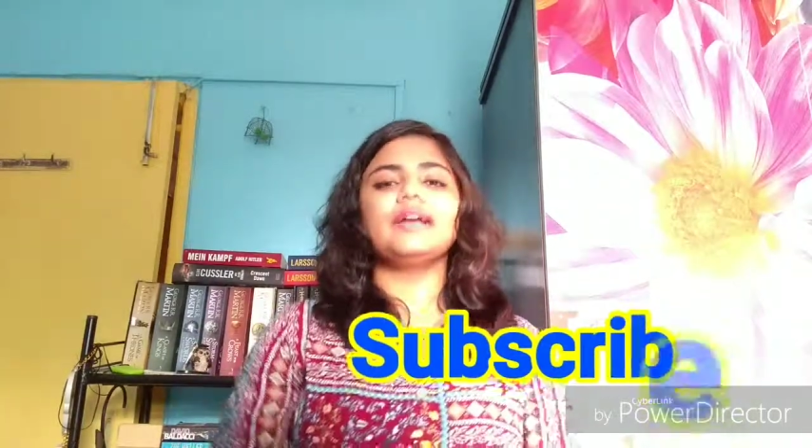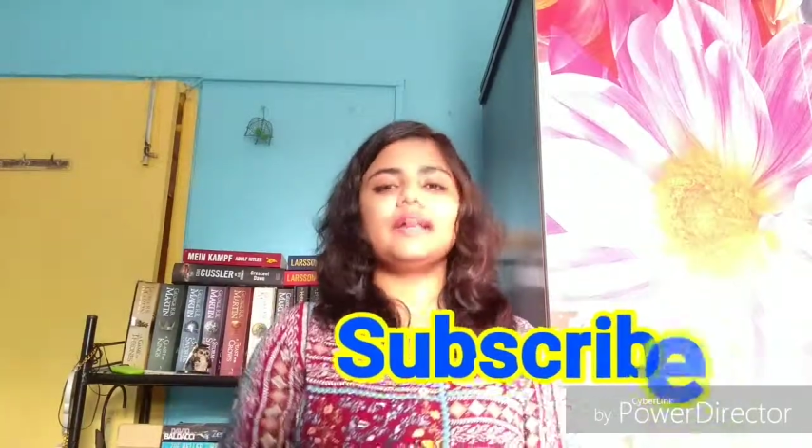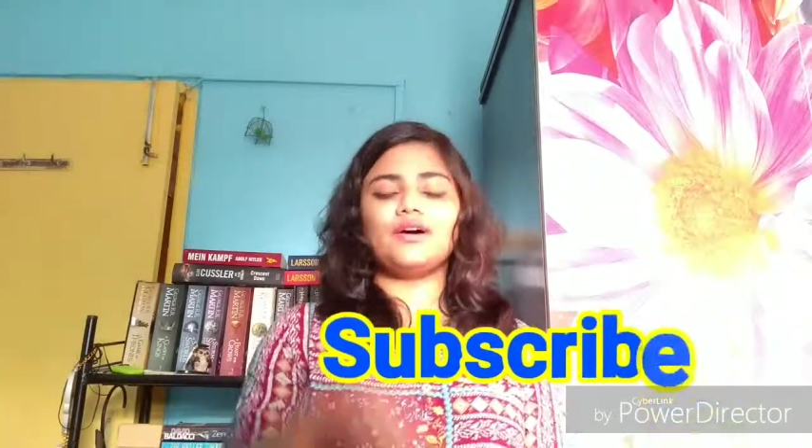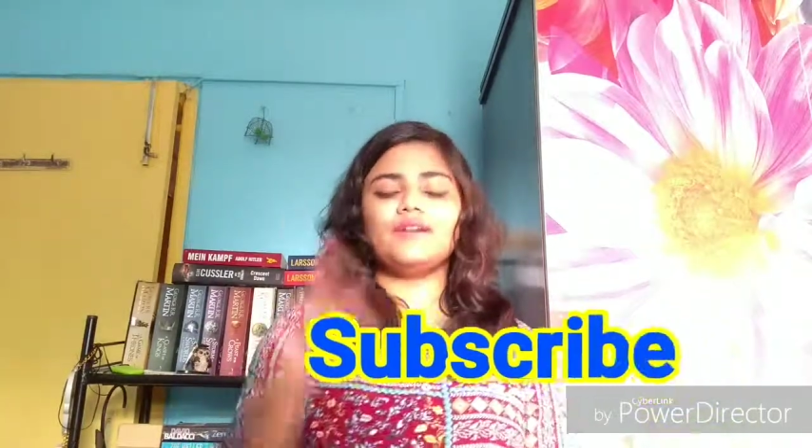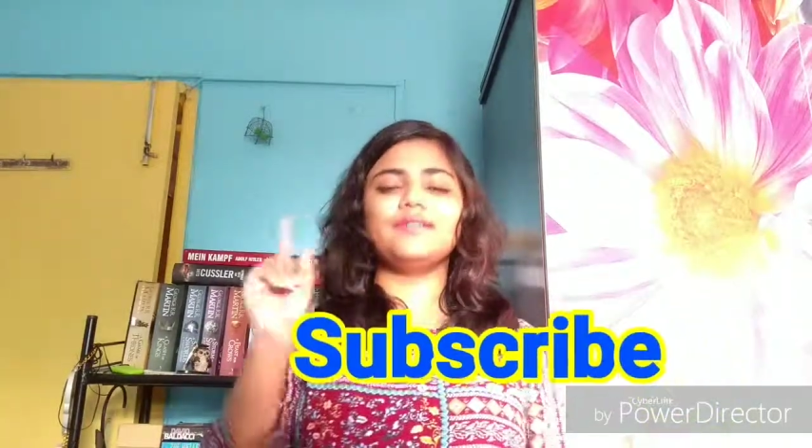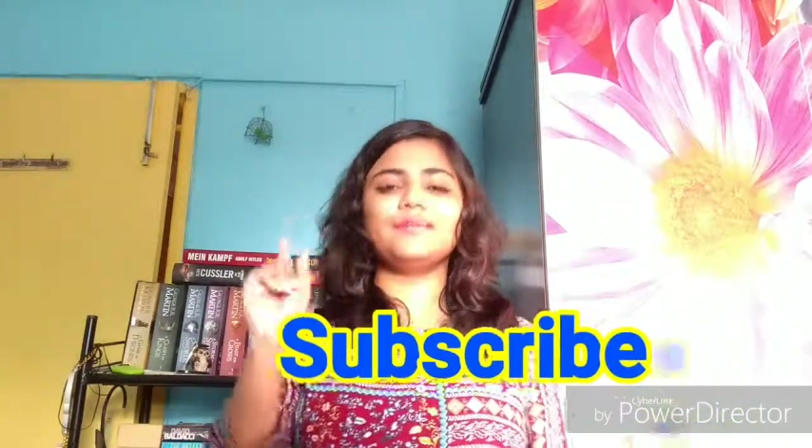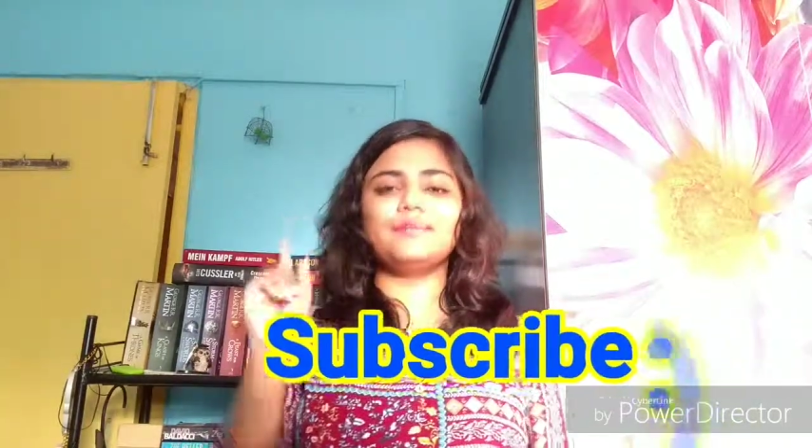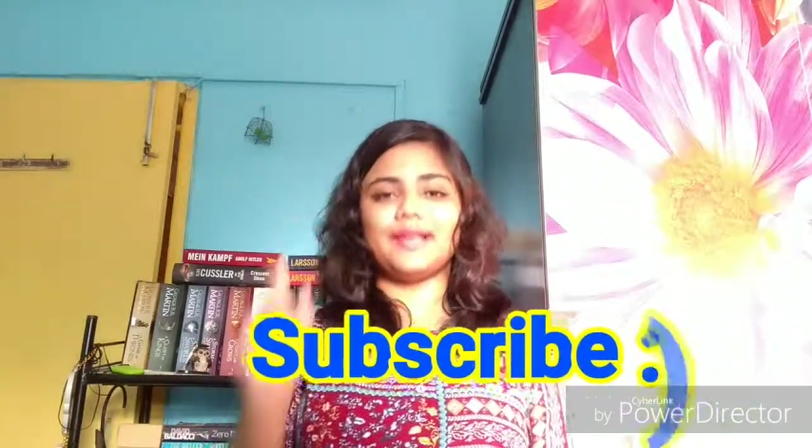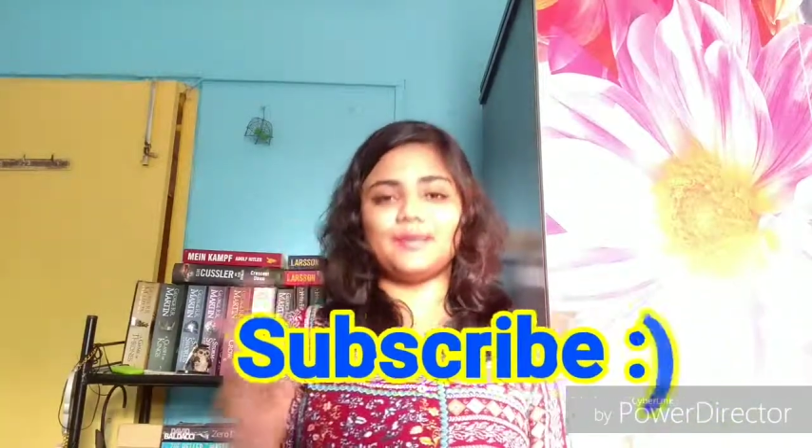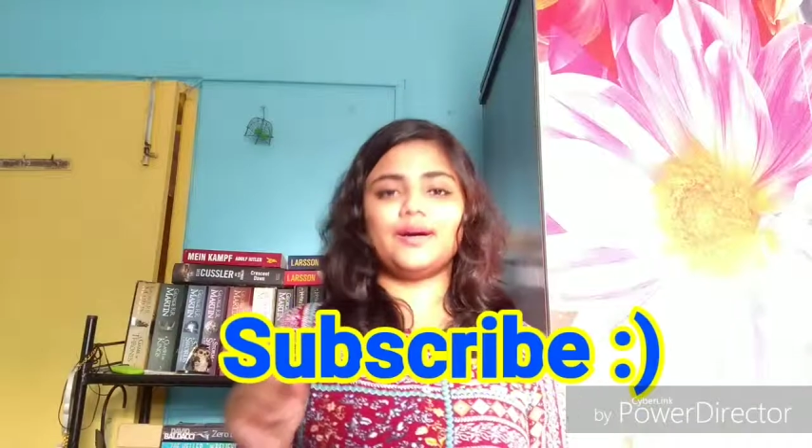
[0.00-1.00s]
click on the
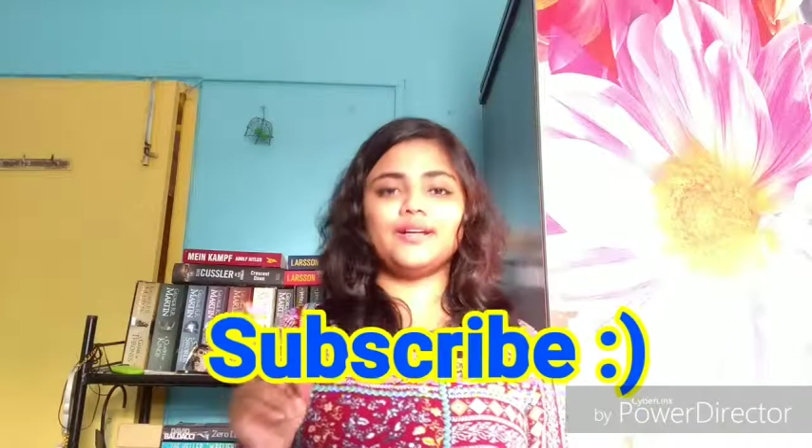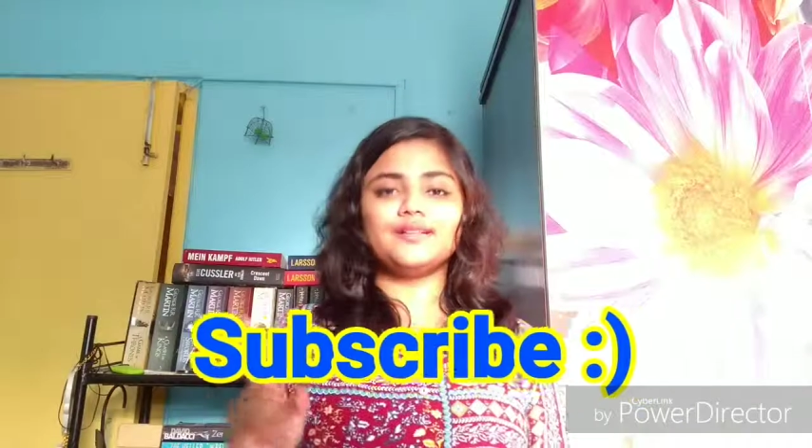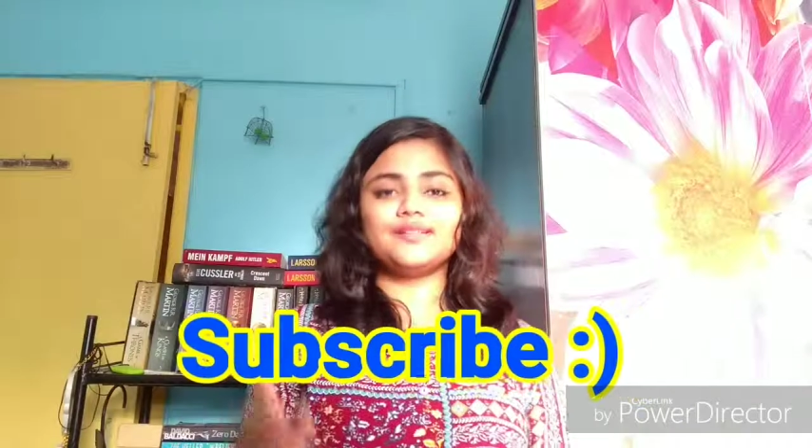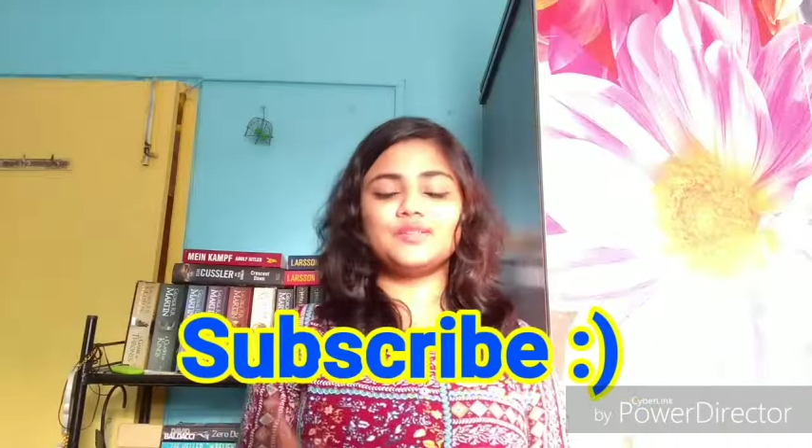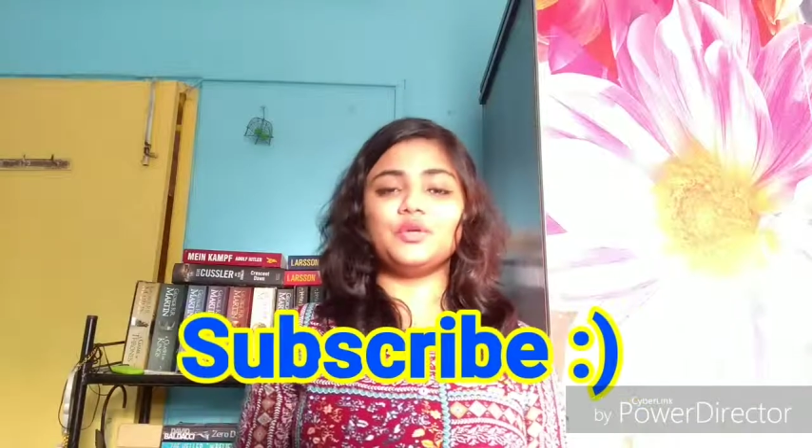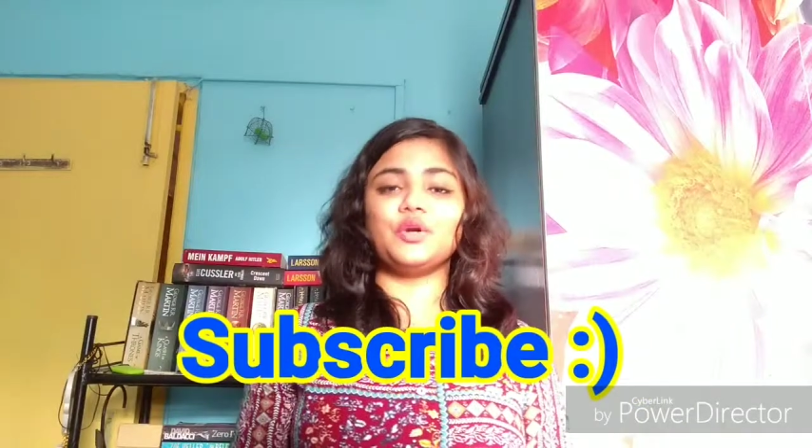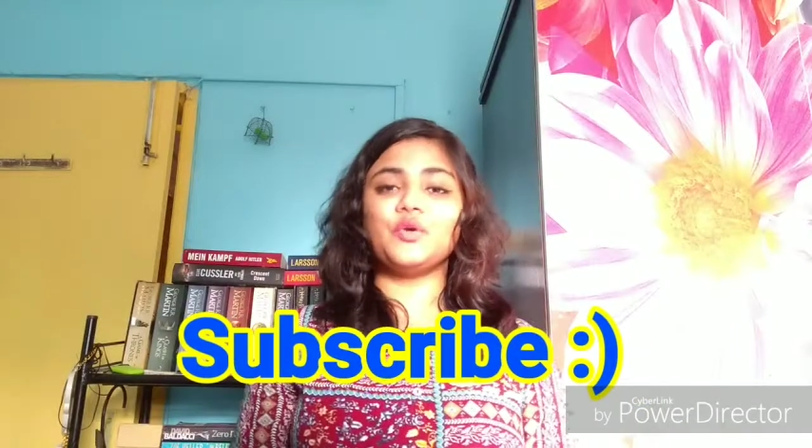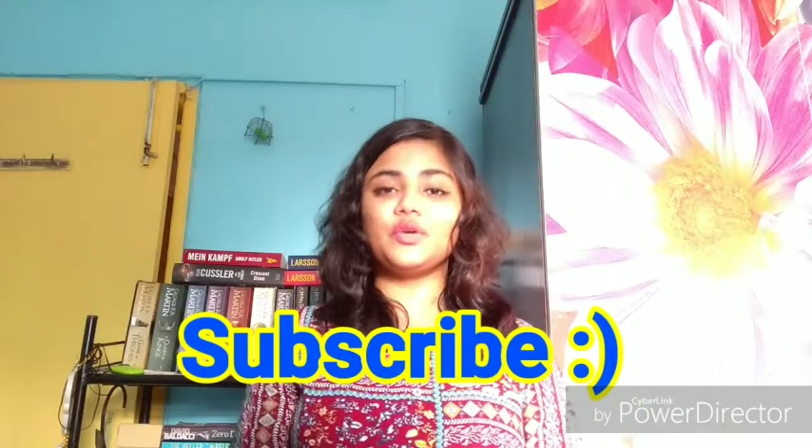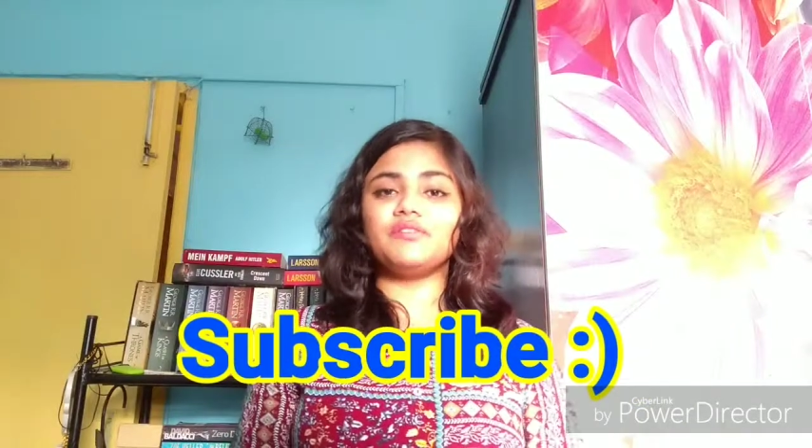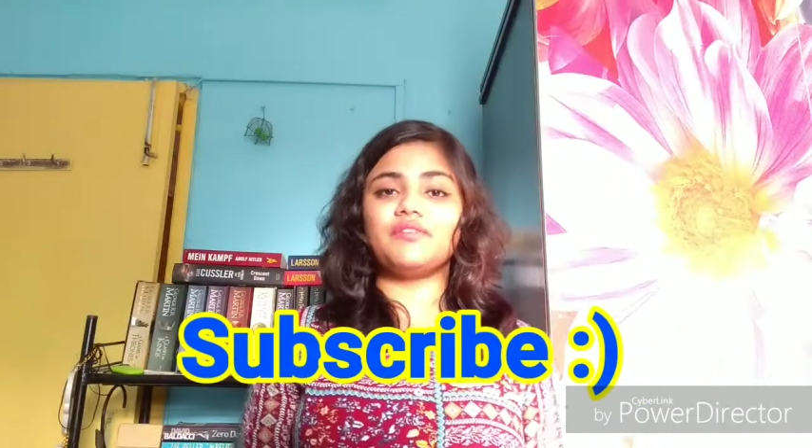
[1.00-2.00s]
bell button so you're
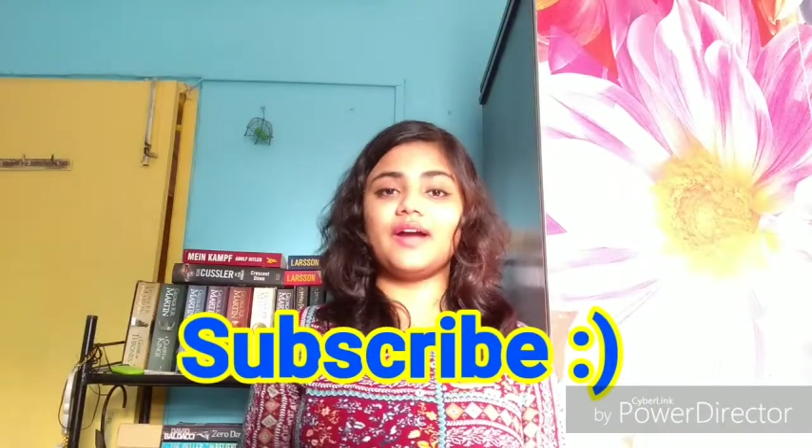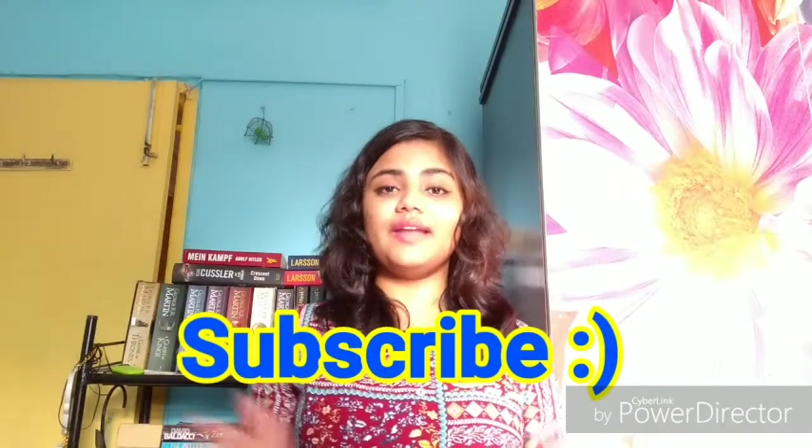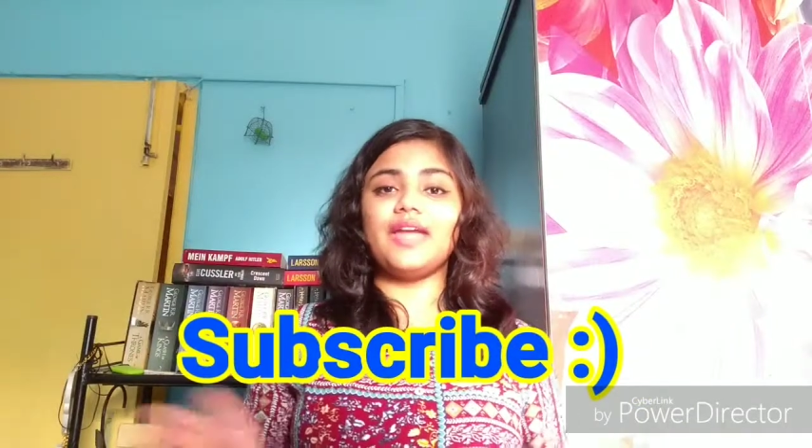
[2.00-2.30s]
notified